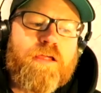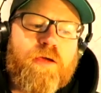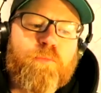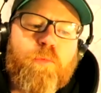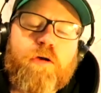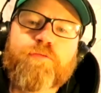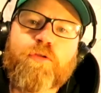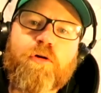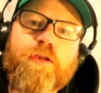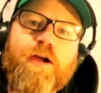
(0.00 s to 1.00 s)
and one of
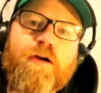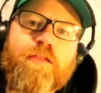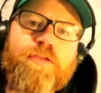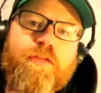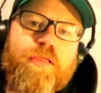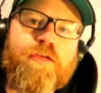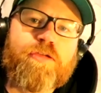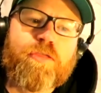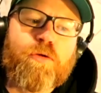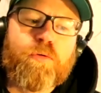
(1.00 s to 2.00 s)
Northern Ireland's
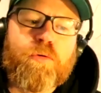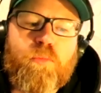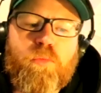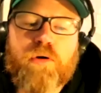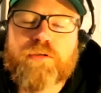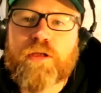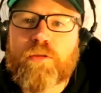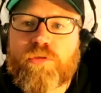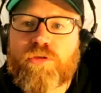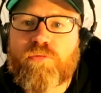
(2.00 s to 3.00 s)
least known
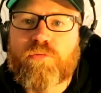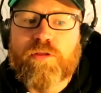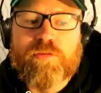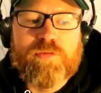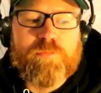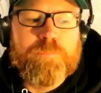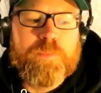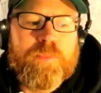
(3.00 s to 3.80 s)
wartime stories.